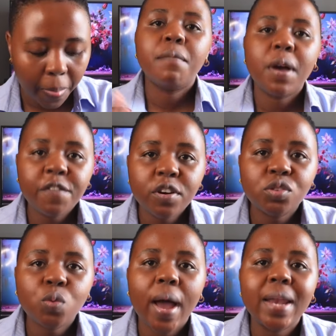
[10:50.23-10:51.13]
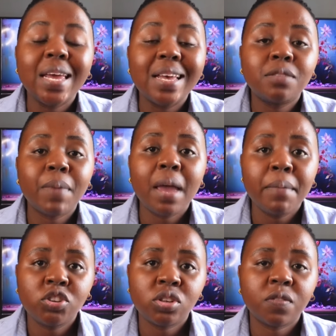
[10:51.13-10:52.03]
My first one is my
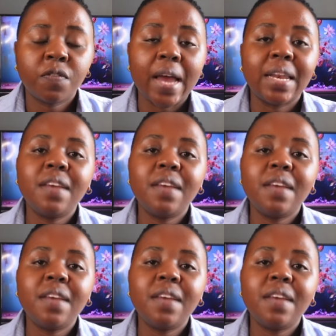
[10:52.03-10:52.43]
emergency fund.